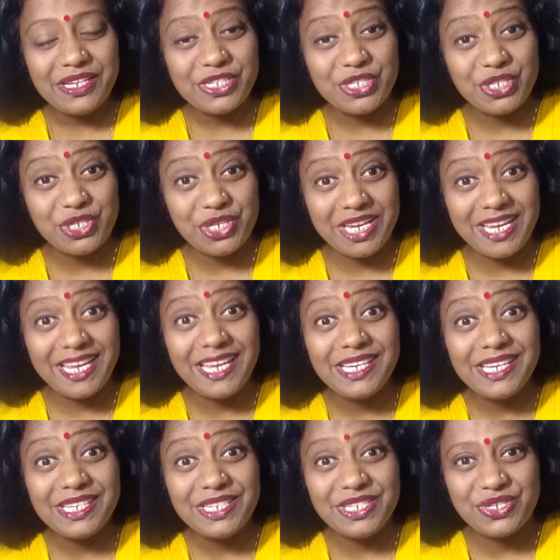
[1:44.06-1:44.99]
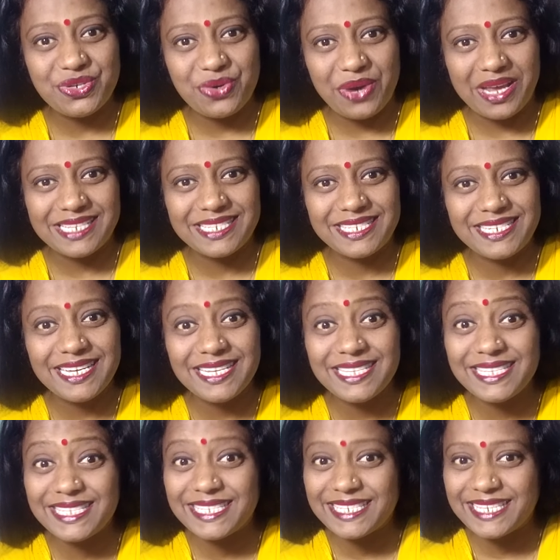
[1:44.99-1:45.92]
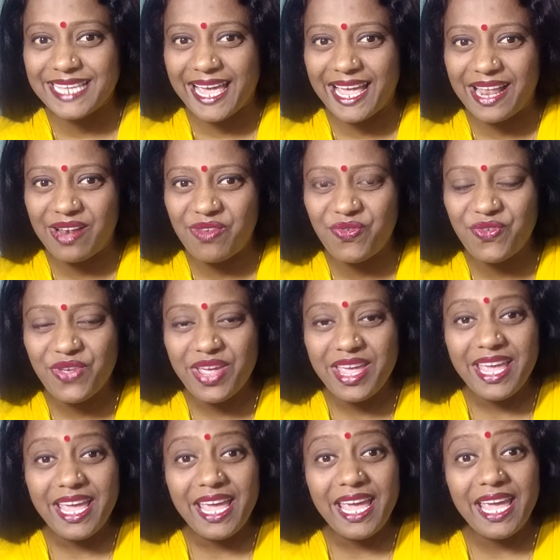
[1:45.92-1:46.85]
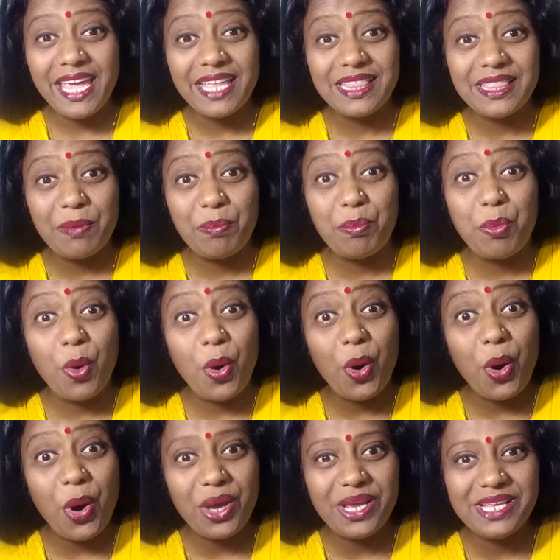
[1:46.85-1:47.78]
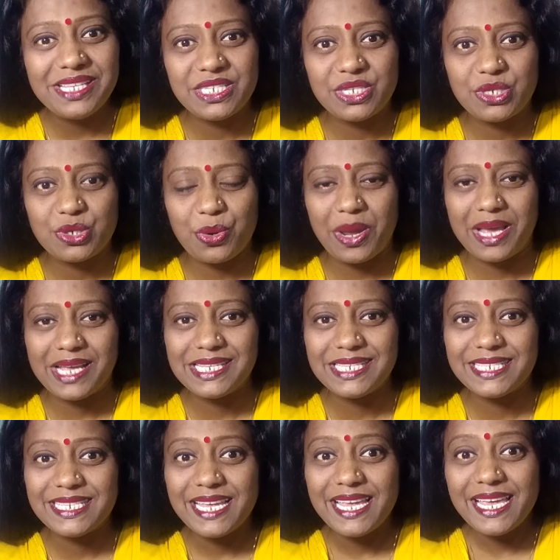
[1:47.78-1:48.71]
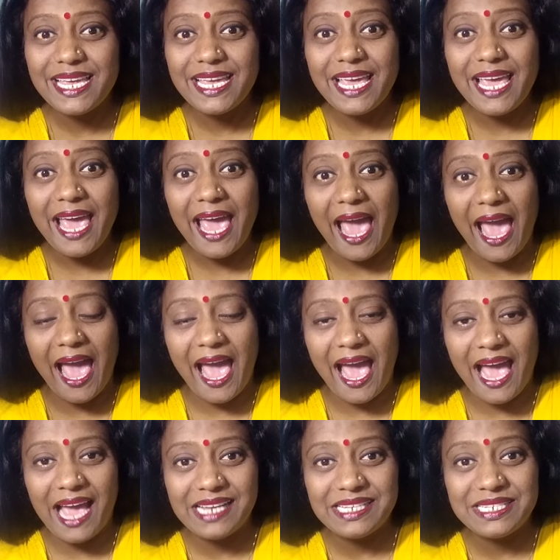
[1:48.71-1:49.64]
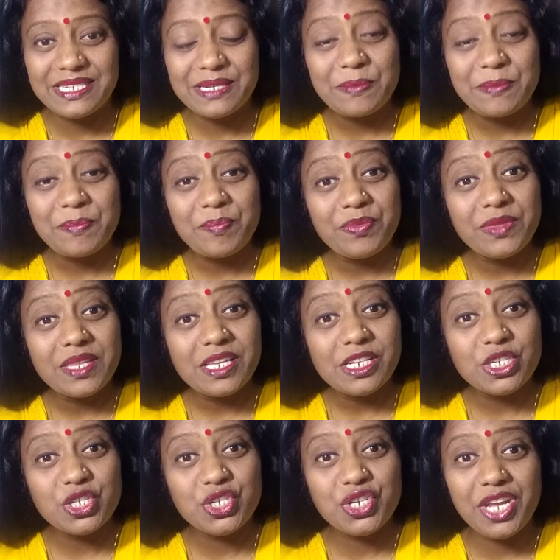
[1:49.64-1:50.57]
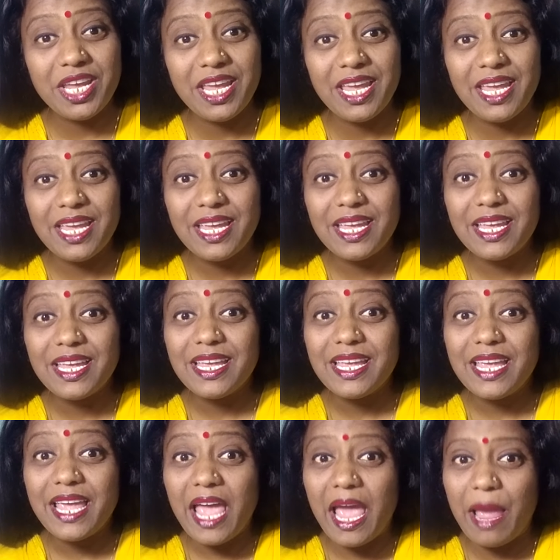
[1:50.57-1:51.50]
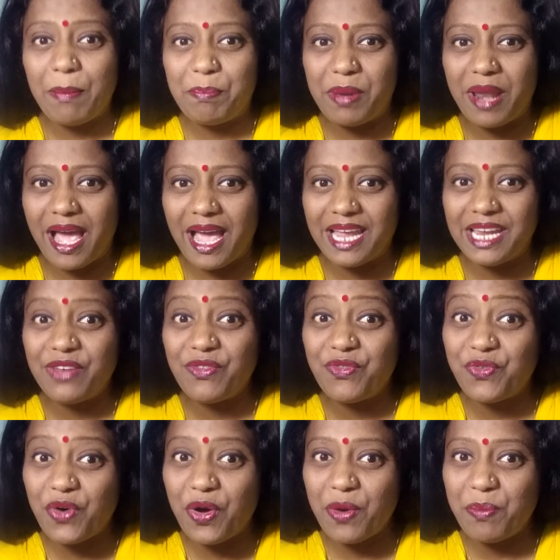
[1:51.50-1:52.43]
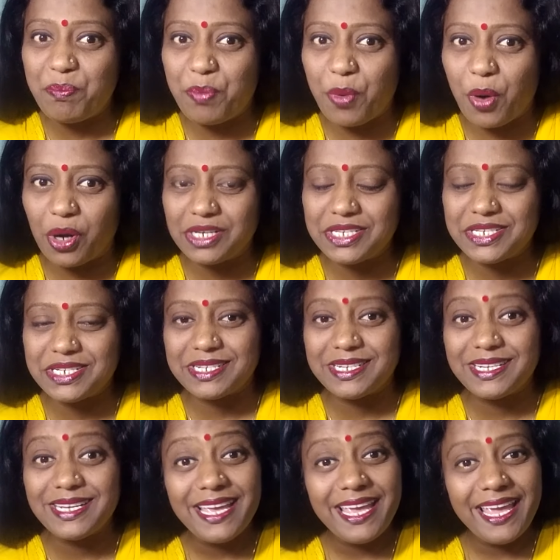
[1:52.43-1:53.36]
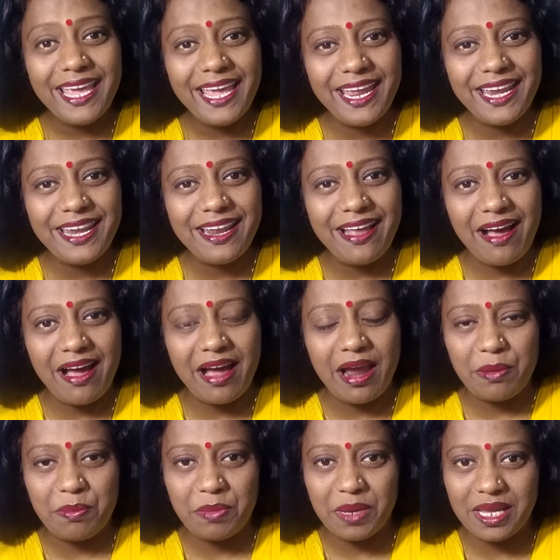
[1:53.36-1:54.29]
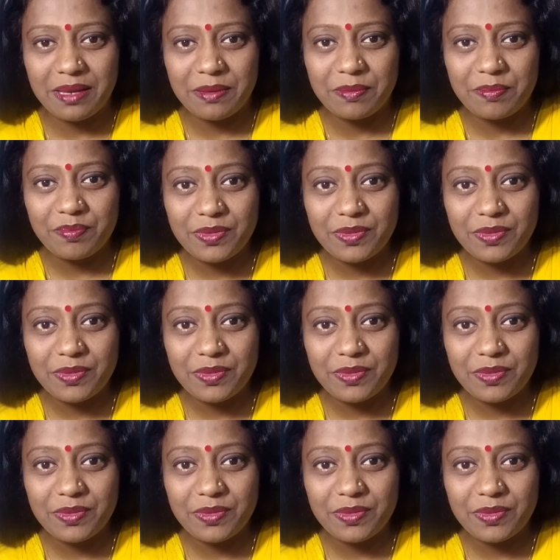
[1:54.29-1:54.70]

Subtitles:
She dressed herself in the boy's dress and she applied for potter in army.